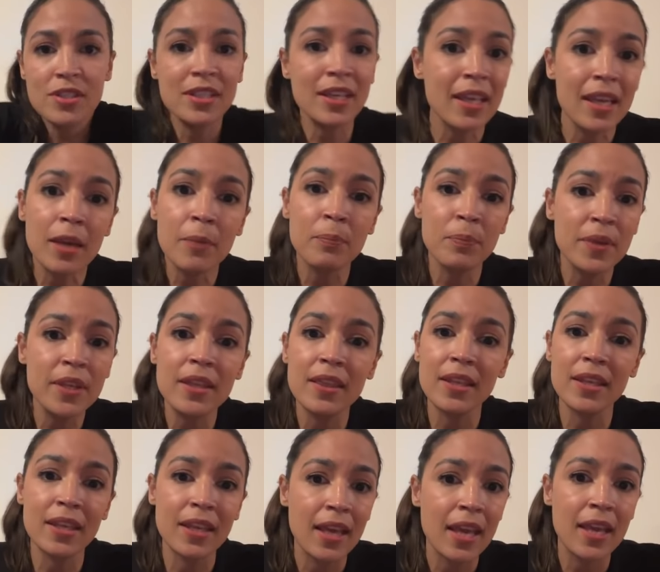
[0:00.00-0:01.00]
just can't be
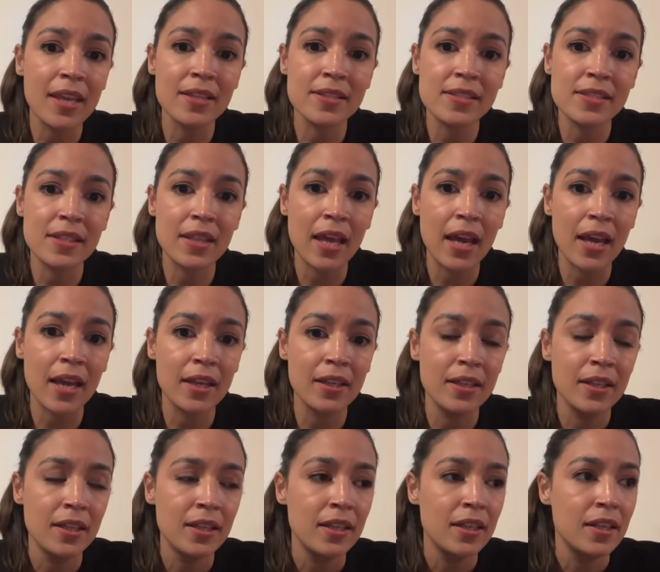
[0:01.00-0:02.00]
the case
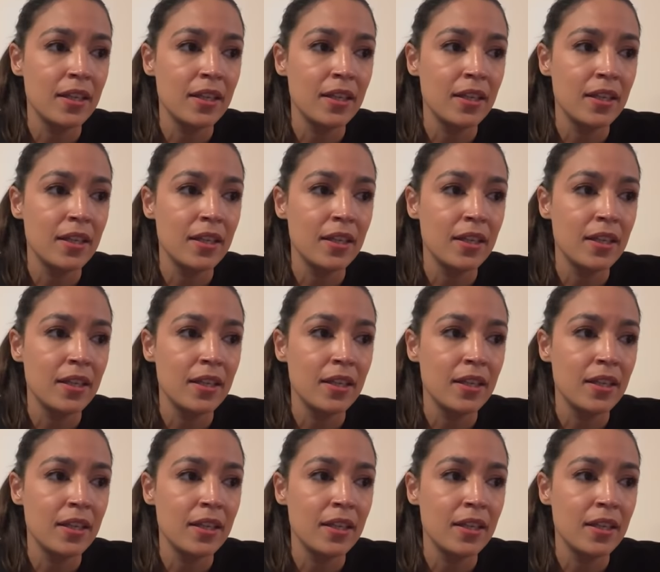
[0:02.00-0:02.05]
that